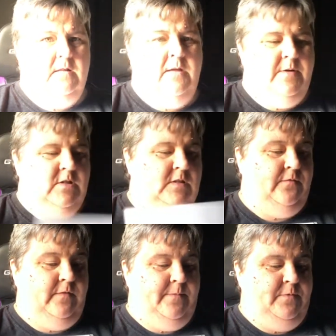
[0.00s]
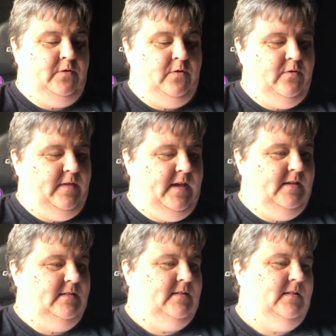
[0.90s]
Let me just flip through
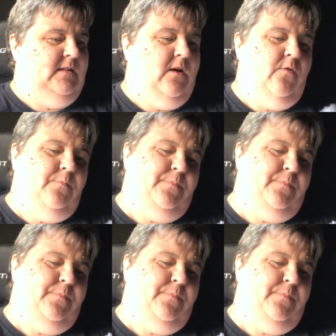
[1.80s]
these. Nope.